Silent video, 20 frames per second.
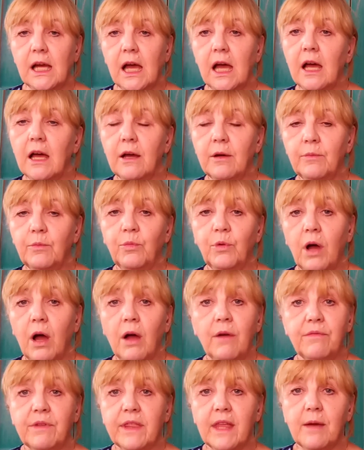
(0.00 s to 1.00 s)
um,
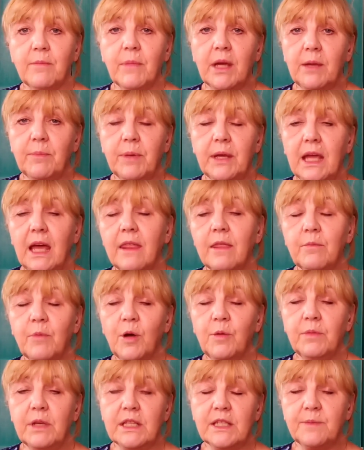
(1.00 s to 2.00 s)
whatever that may be. At the
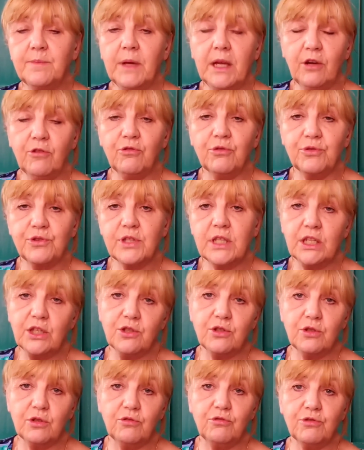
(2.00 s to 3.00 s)
moment, it's been cross
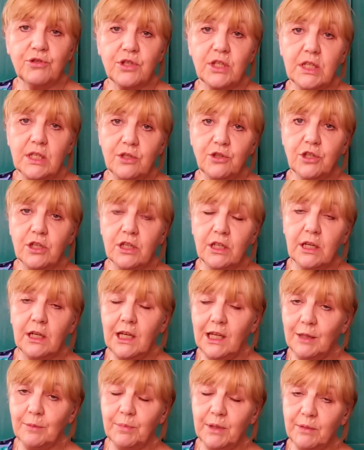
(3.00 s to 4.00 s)
stitch, cross stitch, and a
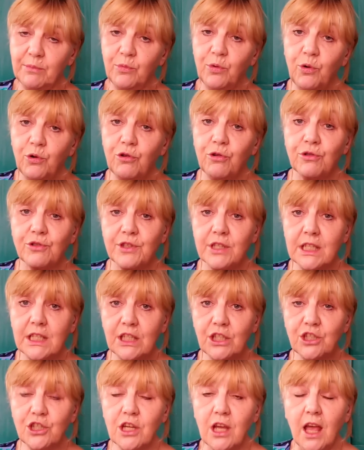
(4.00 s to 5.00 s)
little bit more cross
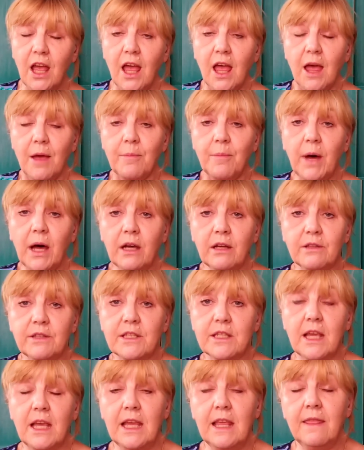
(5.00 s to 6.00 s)
stitch. But
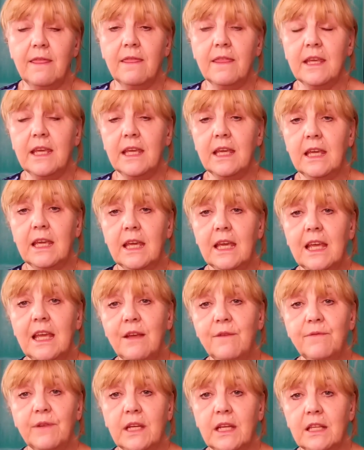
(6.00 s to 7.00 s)
in the
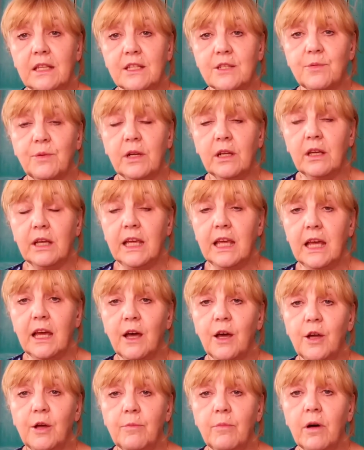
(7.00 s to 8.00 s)
evenings when I get
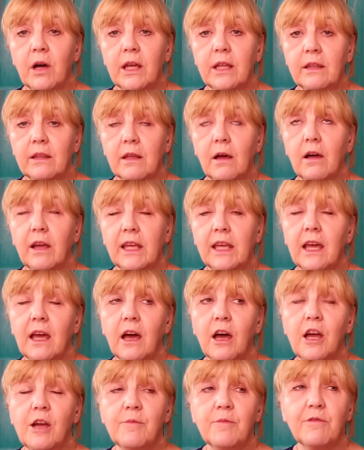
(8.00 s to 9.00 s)
home, I, I get
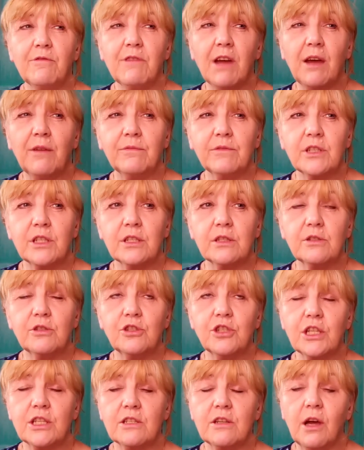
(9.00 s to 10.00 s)
home around
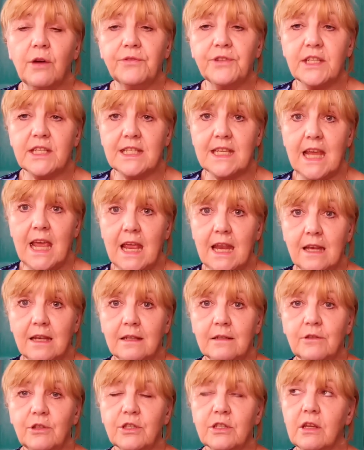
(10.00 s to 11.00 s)
just after
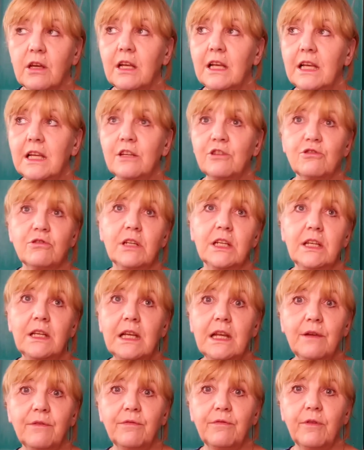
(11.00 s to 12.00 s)
10 because I literally
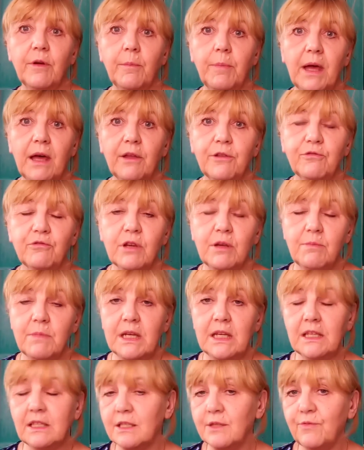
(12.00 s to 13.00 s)
live about three
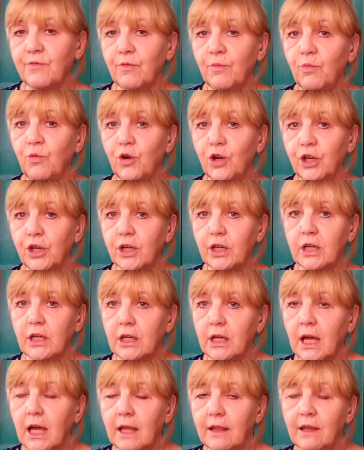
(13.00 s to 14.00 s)
minutes from work
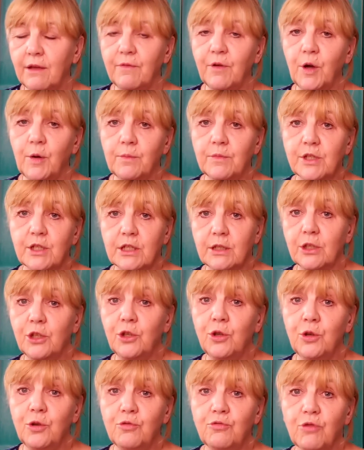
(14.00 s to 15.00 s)
and they've opened up a
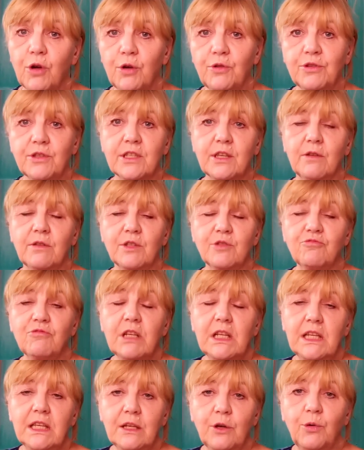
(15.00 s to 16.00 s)
new road so it's
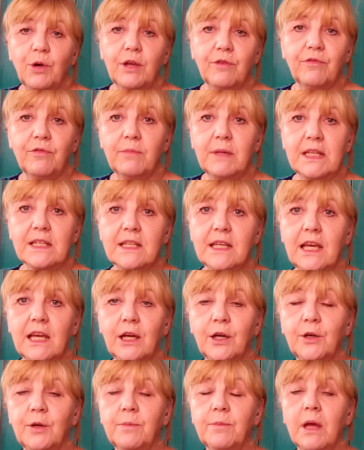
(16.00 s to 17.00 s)
really quick for me to get
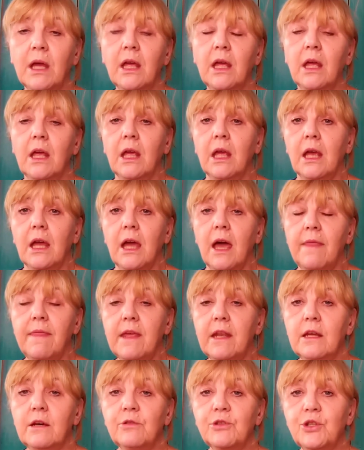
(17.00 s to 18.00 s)
home and
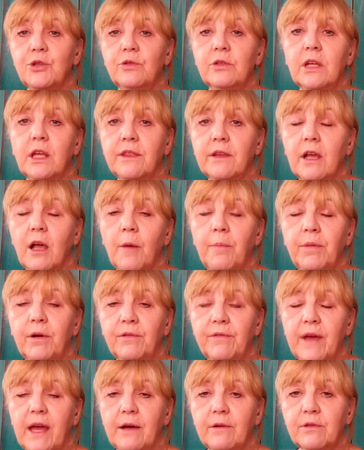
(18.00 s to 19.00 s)
then I'll do another couple
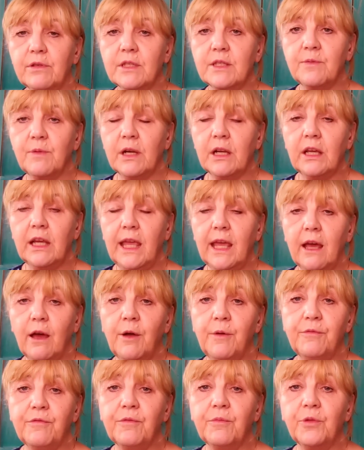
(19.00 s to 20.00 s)
of hours when I get
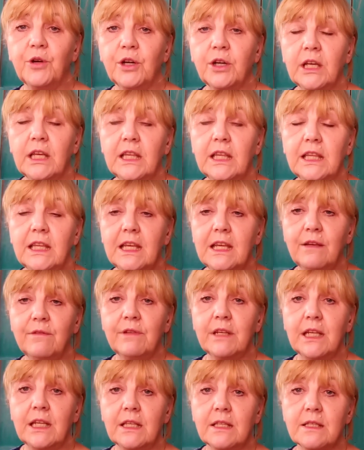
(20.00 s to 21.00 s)
home from work in the
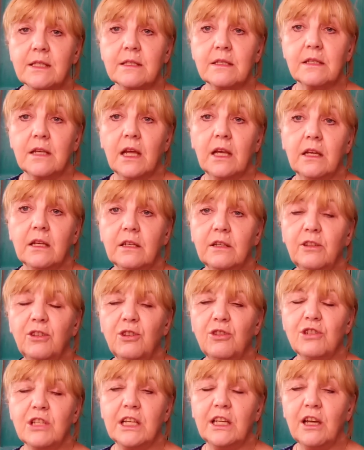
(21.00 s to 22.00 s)
evenings and
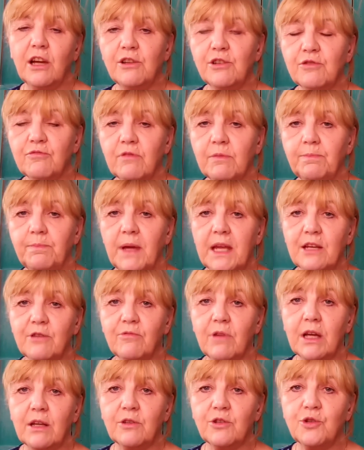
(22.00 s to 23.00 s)
usually go to bed
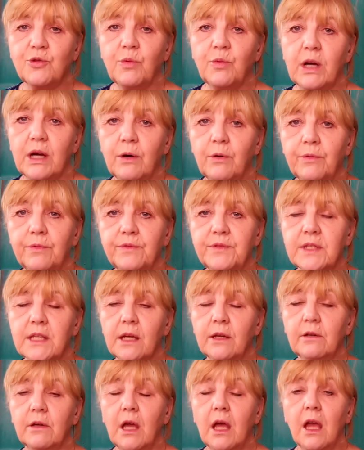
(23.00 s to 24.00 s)
around 12
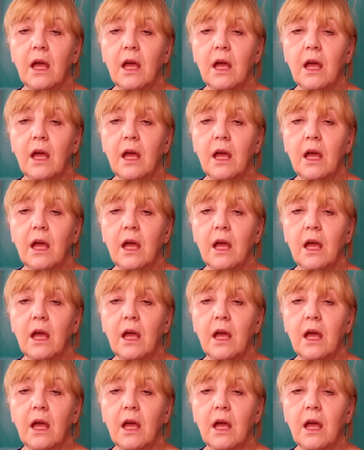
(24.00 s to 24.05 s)
so